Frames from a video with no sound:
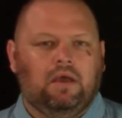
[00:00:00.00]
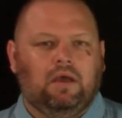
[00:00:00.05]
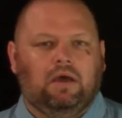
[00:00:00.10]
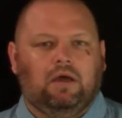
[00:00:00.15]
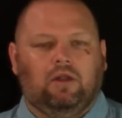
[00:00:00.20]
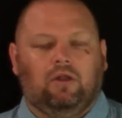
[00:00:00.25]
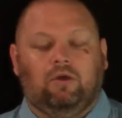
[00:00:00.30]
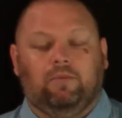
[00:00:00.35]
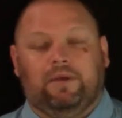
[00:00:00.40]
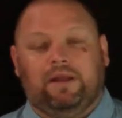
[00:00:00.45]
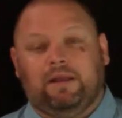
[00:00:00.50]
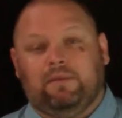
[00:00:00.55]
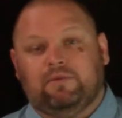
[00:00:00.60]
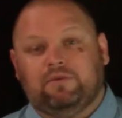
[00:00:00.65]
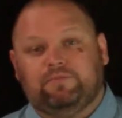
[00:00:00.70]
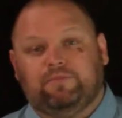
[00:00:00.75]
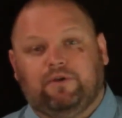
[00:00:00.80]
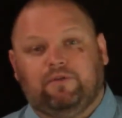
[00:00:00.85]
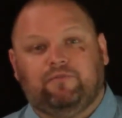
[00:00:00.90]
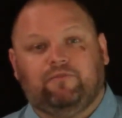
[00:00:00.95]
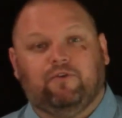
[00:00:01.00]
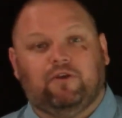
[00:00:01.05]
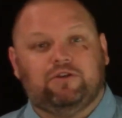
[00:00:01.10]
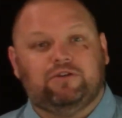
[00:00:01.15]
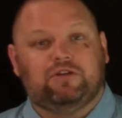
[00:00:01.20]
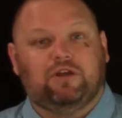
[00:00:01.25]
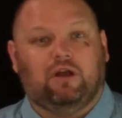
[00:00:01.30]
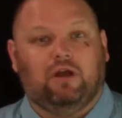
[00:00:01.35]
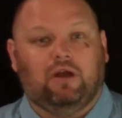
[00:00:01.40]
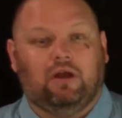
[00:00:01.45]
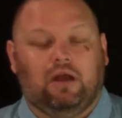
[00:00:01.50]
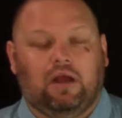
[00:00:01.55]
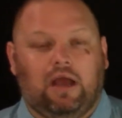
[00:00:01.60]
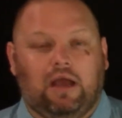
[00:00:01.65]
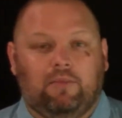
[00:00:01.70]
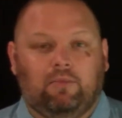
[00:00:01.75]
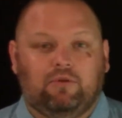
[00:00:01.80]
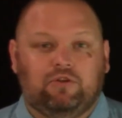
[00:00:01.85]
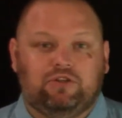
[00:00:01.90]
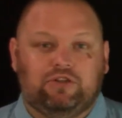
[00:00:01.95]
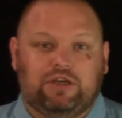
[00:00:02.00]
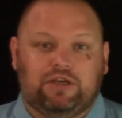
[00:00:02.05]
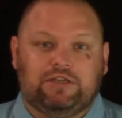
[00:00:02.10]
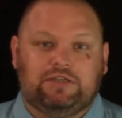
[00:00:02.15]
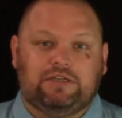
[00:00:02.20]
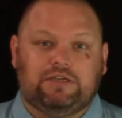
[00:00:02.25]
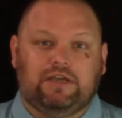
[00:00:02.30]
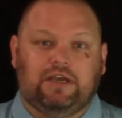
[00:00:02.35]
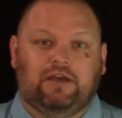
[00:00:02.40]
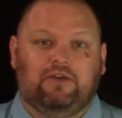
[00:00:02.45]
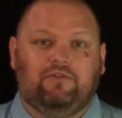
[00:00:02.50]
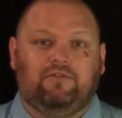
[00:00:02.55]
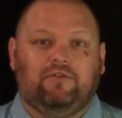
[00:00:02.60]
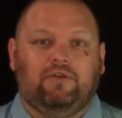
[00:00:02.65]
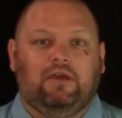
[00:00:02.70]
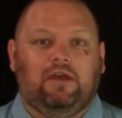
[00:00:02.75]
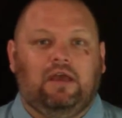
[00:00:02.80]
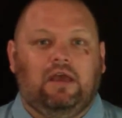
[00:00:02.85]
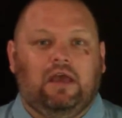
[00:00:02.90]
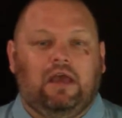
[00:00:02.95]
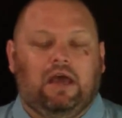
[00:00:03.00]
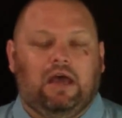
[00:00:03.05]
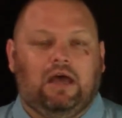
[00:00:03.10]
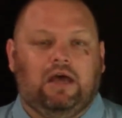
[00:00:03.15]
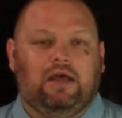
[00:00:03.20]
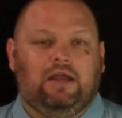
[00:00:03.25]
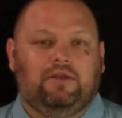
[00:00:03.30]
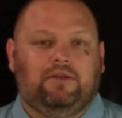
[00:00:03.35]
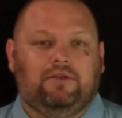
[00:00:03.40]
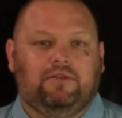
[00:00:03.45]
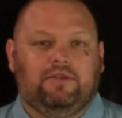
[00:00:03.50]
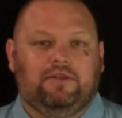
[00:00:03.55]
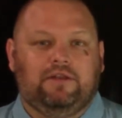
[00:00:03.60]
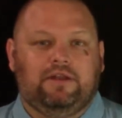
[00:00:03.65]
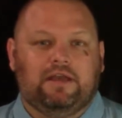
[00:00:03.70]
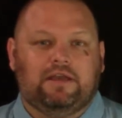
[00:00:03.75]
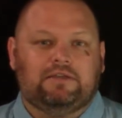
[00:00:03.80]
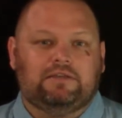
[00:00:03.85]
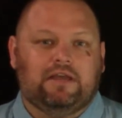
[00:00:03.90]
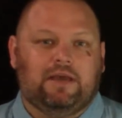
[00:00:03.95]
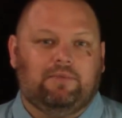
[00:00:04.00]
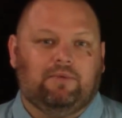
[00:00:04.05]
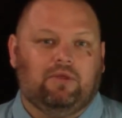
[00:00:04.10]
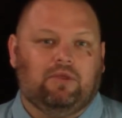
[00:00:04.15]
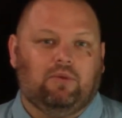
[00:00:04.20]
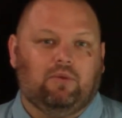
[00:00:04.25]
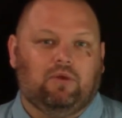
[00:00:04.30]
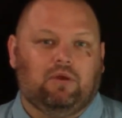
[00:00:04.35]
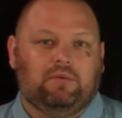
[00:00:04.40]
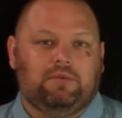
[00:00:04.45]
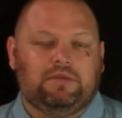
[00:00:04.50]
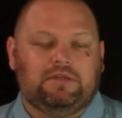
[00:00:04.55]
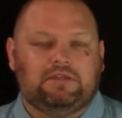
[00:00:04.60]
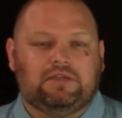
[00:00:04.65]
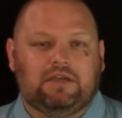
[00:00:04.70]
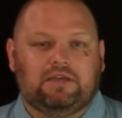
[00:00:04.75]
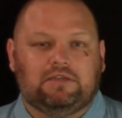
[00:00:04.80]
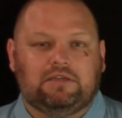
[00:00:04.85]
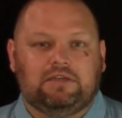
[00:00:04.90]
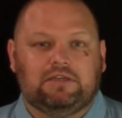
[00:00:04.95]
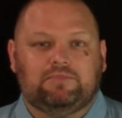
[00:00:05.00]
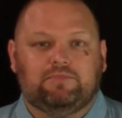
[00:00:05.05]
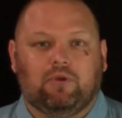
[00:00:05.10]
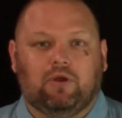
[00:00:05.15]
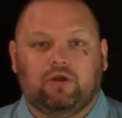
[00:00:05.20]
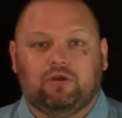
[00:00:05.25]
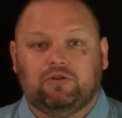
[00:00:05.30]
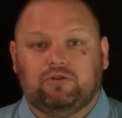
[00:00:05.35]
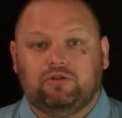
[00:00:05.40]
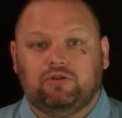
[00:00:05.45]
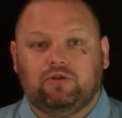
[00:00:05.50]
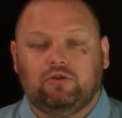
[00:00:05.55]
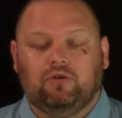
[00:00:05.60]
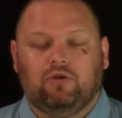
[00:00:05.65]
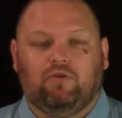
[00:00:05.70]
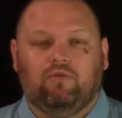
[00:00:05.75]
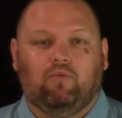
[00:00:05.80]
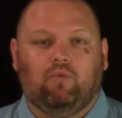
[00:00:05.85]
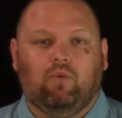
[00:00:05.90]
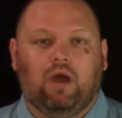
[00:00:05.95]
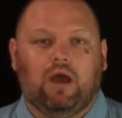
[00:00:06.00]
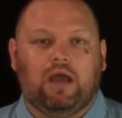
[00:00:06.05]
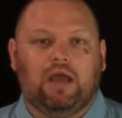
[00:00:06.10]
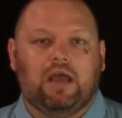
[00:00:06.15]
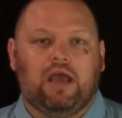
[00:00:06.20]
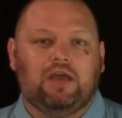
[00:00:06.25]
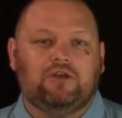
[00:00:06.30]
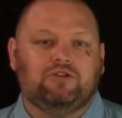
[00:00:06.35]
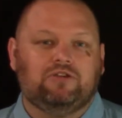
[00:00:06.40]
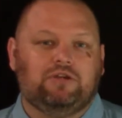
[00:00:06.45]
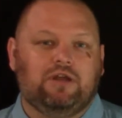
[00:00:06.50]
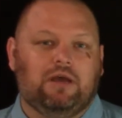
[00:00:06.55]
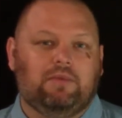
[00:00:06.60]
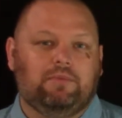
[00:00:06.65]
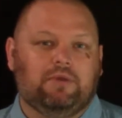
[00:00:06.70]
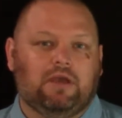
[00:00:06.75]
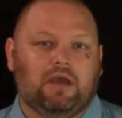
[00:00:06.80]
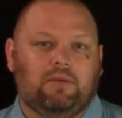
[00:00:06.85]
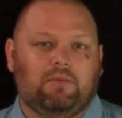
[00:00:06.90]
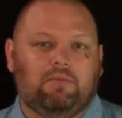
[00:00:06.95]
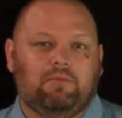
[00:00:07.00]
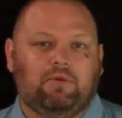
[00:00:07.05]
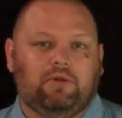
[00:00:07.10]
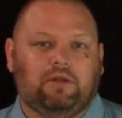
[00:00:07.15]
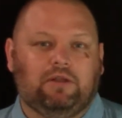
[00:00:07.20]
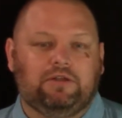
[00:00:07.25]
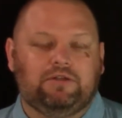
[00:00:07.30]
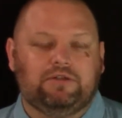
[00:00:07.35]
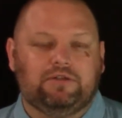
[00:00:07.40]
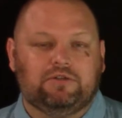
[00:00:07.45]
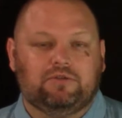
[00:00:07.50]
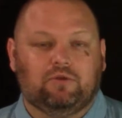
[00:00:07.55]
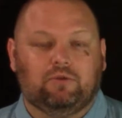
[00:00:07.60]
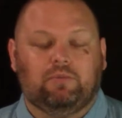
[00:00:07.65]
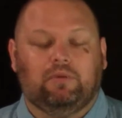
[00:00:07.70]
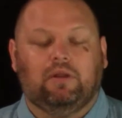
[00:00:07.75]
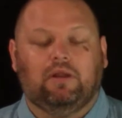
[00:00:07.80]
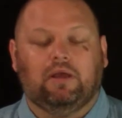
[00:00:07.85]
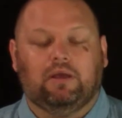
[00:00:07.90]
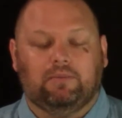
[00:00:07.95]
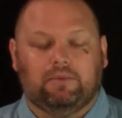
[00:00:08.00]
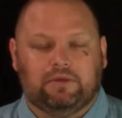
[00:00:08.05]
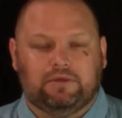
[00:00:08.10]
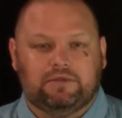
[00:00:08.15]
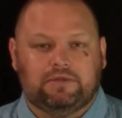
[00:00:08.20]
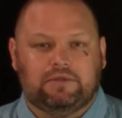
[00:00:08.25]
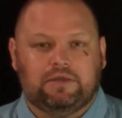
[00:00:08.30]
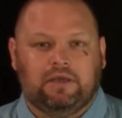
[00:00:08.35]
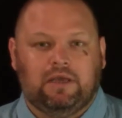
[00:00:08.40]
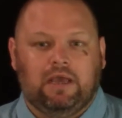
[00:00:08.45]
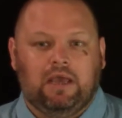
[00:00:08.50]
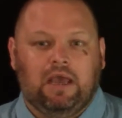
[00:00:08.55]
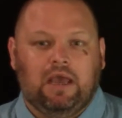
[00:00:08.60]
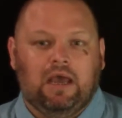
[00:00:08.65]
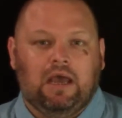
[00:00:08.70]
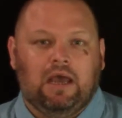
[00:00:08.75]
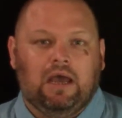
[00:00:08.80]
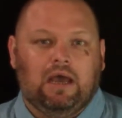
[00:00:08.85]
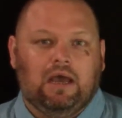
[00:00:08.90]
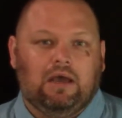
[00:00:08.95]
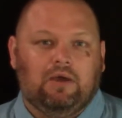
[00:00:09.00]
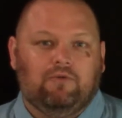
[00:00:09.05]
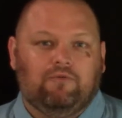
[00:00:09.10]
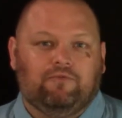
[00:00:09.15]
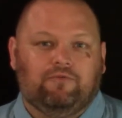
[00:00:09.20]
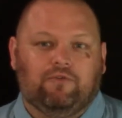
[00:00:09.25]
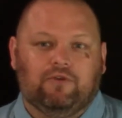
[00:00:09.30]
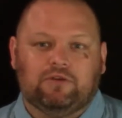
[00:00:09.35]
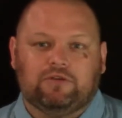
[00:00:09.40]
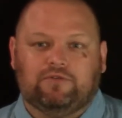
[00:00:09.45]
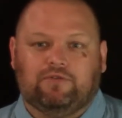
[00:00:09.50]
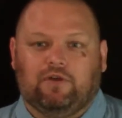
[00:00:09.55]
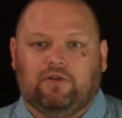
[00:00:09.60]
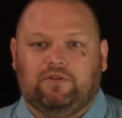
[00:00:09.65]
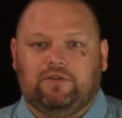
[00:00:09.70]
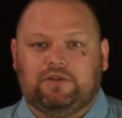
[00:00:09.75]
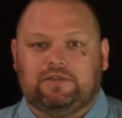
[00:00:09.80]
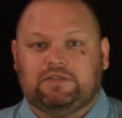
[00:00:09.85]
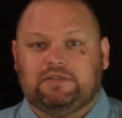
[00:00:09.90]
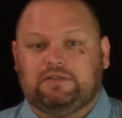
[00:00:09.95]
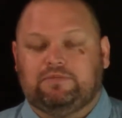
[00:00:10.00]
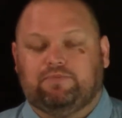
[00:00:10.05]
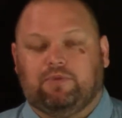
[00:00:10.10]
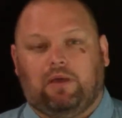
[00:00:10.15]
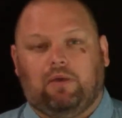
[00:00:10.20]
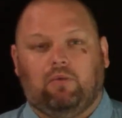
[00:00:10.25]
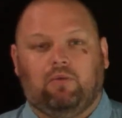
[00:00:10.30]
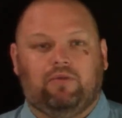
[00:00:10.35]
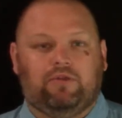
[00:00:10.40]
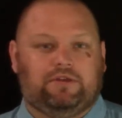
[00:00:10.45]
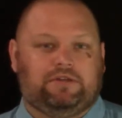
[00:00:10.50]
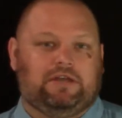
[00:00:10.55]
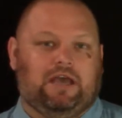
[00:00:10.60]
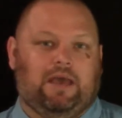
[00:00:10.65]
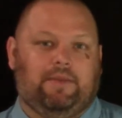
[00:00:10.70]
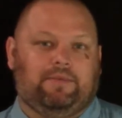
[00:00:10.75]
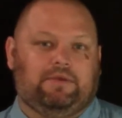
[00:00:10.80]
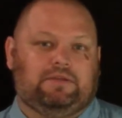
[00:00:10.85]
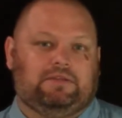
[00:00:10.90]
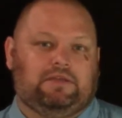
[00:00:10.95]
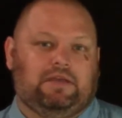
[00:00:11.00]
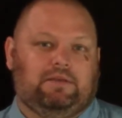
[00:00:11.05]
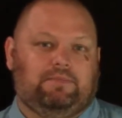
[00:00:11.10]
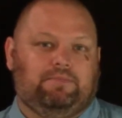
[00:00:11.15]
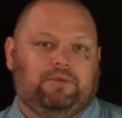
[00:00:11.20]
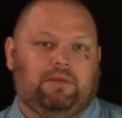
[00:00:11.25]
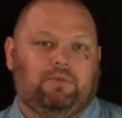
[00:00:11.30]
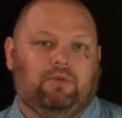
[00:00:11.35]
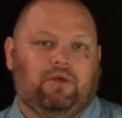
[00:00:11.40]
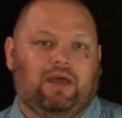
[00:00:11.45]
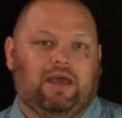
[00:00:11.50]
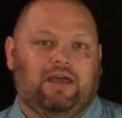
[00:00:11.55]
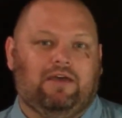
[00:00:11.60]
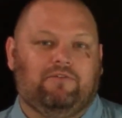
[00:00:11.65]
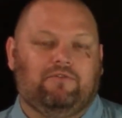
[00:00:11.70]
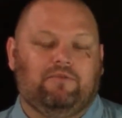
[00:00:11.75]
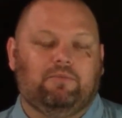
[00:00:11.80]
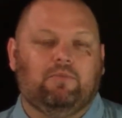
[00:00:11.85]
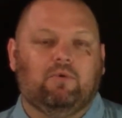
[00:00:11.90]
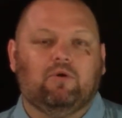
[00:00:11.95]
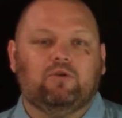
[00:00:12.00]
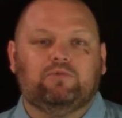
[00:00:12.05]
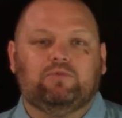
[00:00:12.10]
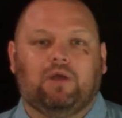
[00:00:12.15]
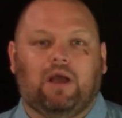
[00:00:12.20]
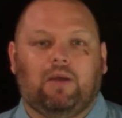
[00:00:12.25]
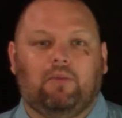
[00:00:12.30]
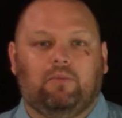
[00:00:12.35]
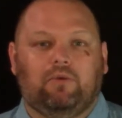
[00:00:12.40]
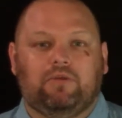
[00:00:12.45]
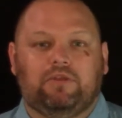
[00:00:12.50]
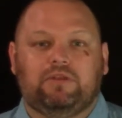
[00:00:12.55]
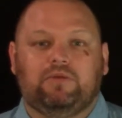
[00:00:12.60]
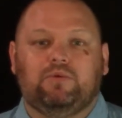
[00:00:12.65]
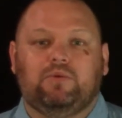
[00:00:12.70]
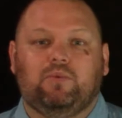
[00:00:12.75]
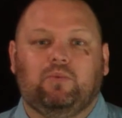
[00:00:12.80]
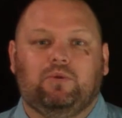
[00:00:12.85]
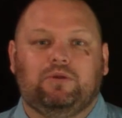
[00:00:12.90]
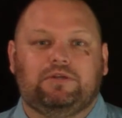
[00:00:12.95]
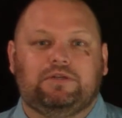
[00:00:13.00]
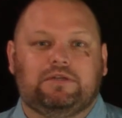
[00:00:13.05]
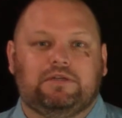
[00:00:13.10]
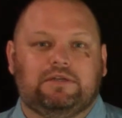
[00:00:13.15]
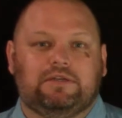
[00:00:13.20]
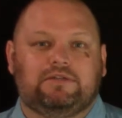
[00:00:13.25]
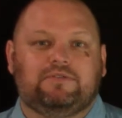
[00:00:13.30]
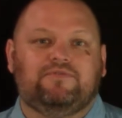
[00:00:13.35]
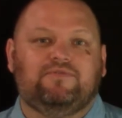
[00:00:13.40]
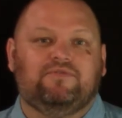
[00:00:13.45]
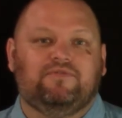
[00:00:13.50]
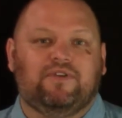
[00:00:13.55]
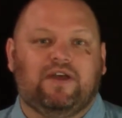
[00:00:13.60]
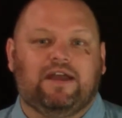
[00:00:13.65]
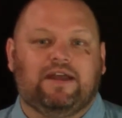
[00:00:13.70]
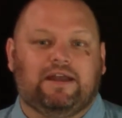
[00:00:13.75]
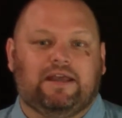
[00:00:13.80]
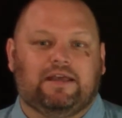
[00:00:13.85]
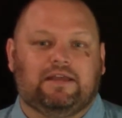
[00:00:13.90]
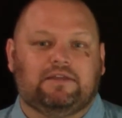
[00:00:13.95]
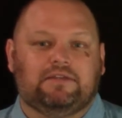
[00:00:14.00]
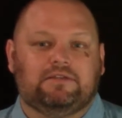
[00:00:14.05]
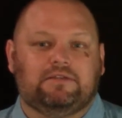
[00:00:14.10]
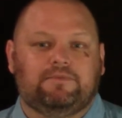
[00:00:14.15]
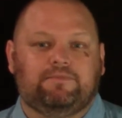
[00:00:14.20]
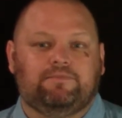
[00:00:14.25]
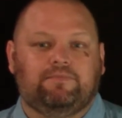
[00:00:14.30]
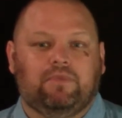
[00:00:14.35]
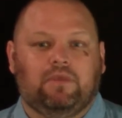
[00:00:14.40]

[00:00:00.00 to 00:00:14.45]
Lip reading: Hello, my name is Bud Freshour. I'm with JCF. And the next topic that we're going to be discussing is part two of why I should not become a polygynist or a polygamist. First of all, this is probably one of the topics that people have the most problem with, which is finance.